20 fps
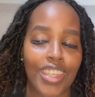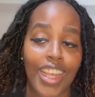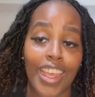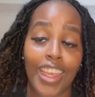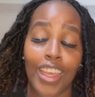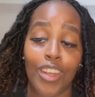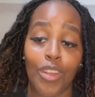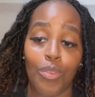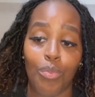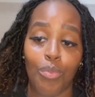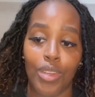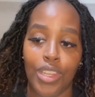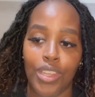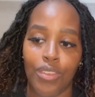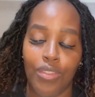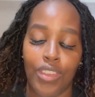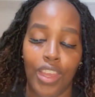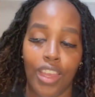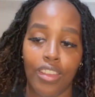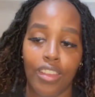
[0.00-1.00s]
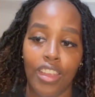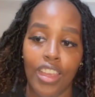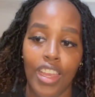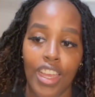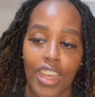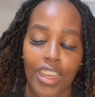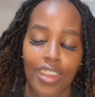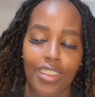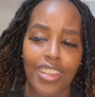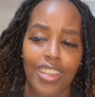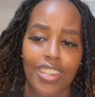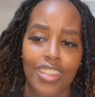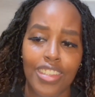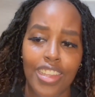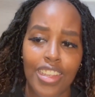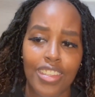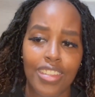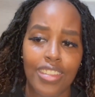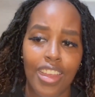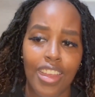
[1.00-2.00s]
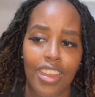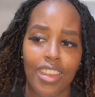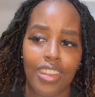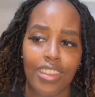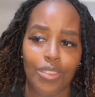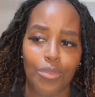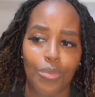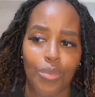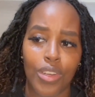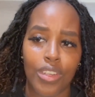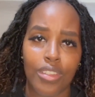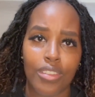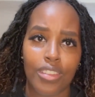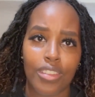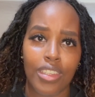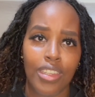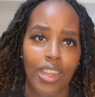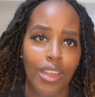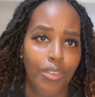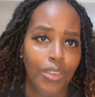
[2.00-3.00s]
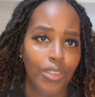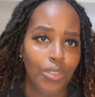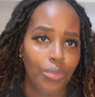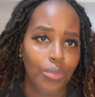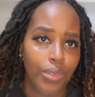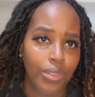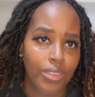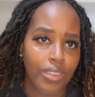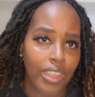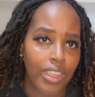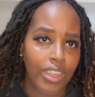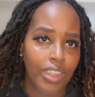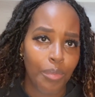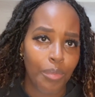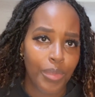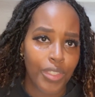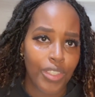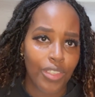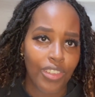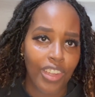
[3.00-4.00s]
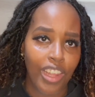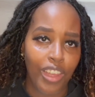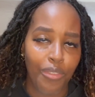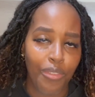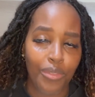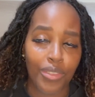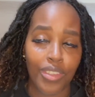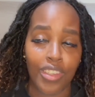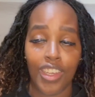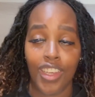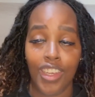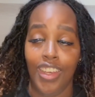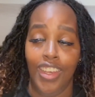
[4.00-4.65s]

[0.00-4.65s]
I cannot believe that there's less than 11 to 10 episodes left.